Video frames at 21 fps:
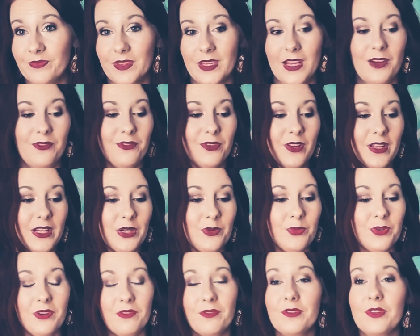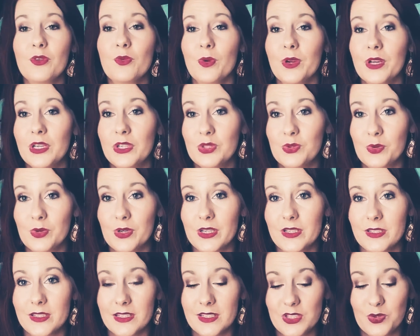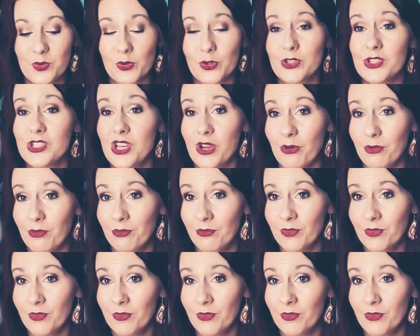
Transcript: I feel like whatever they're working towards, it's towards you.